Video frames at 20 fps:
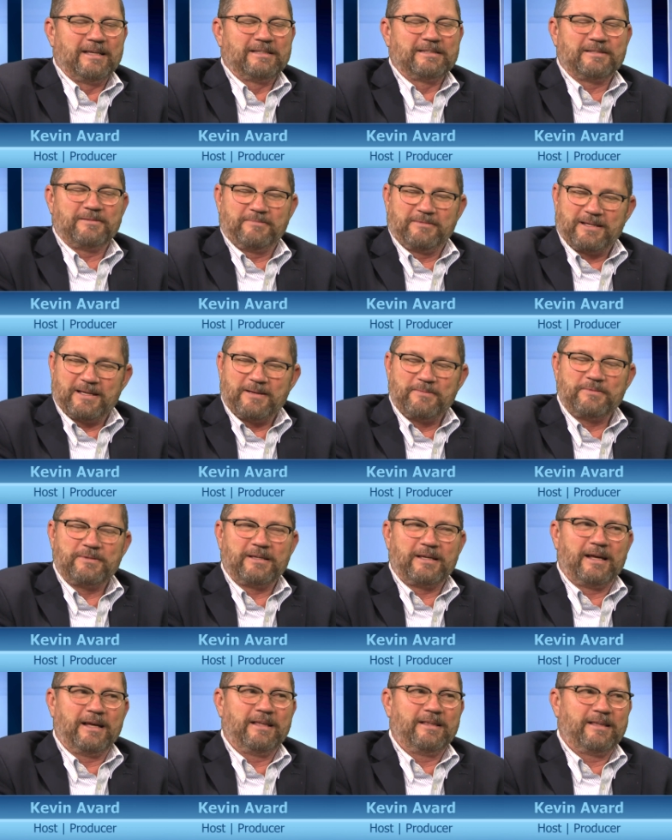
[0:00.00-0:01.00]

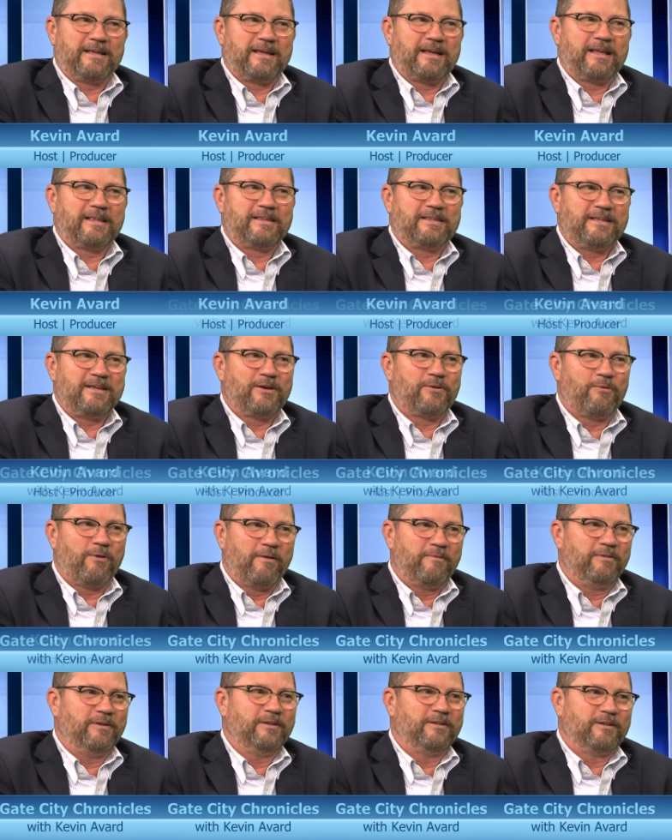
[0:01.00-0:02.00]
Sometimes they got the
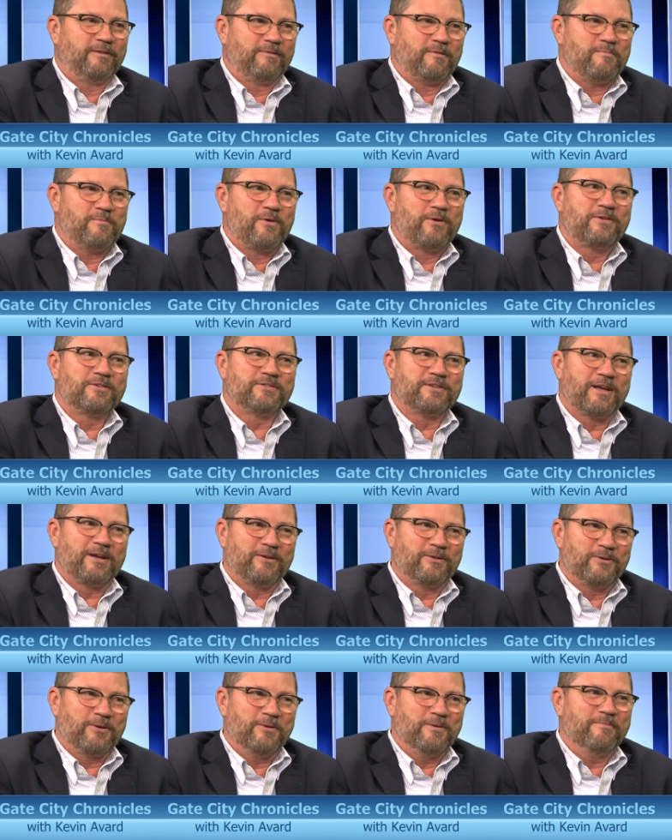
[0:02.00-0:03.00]
equivalent of a
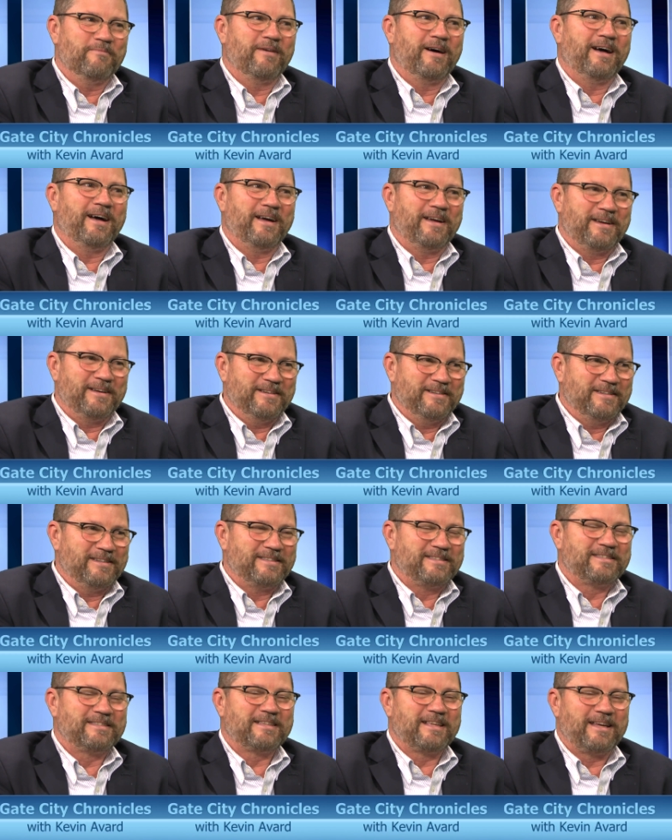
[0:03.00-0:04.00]
motorcycle going by, and
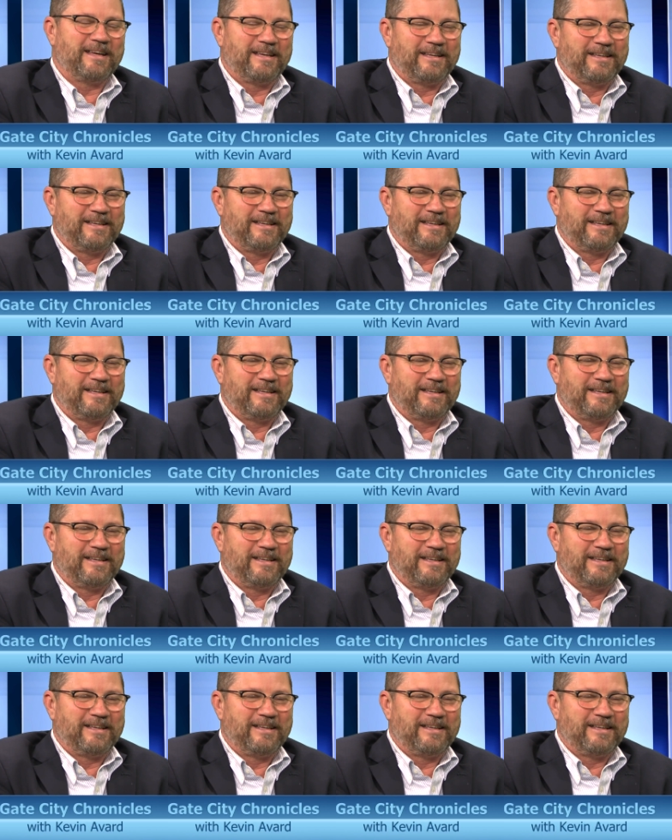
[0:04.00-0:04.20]
it's like